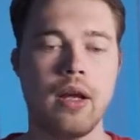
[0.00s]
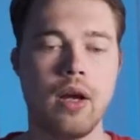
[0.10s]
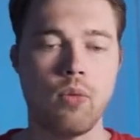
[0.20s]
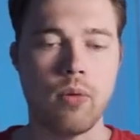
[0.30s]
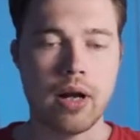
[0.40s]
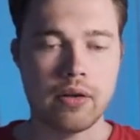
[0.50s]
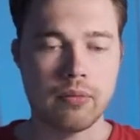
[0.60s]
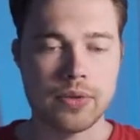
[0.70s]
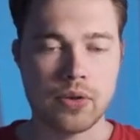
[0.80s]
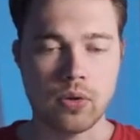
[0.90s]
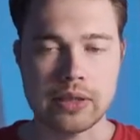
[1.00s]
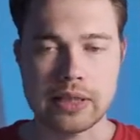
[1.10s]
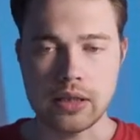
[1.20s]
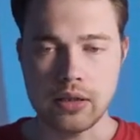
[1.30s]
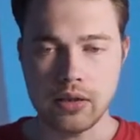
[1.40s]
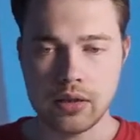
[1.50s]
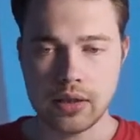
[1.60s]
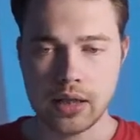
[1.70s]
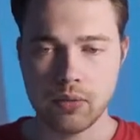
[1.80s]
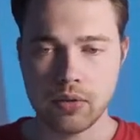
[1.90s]
One of them is called D, the
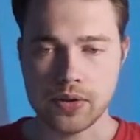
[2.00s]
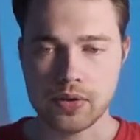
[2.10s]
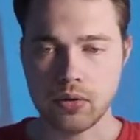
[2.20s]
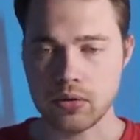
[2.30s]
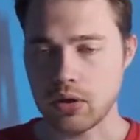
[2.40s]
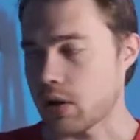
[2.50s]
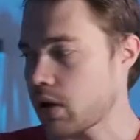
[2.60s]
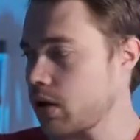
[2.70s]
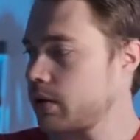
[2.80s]
other one is called R.